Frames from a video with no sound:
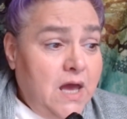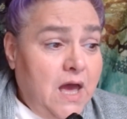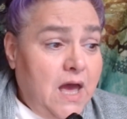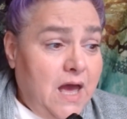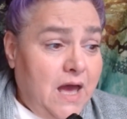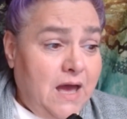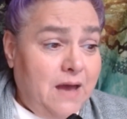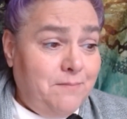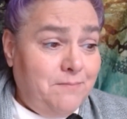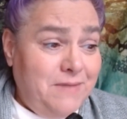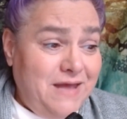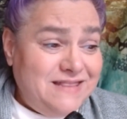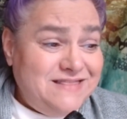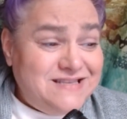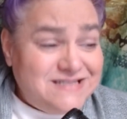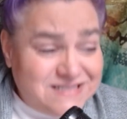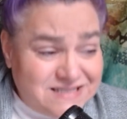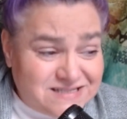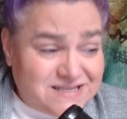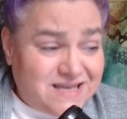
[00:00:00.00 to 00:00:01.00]
And
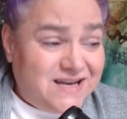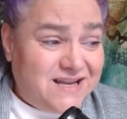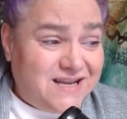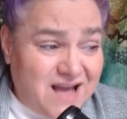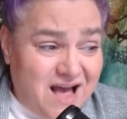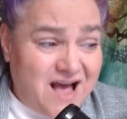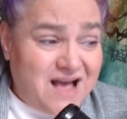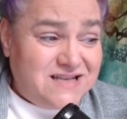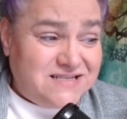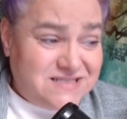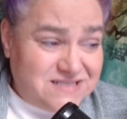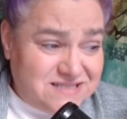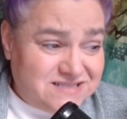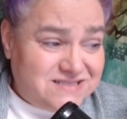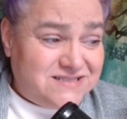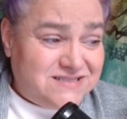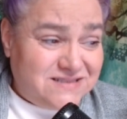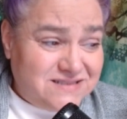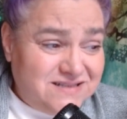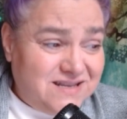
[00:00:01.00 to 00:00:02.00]
this is going to
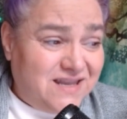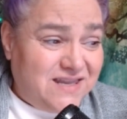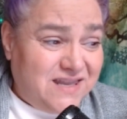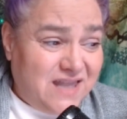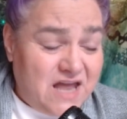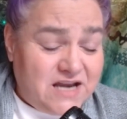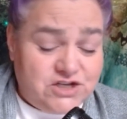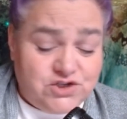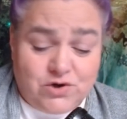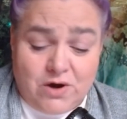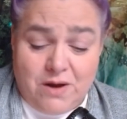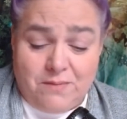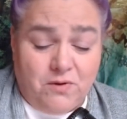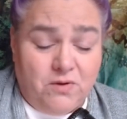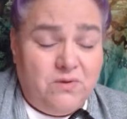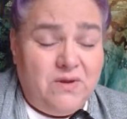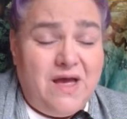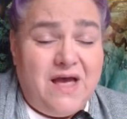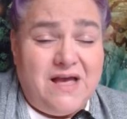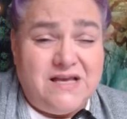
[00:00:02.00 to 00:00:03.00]
cause a lot of trouble.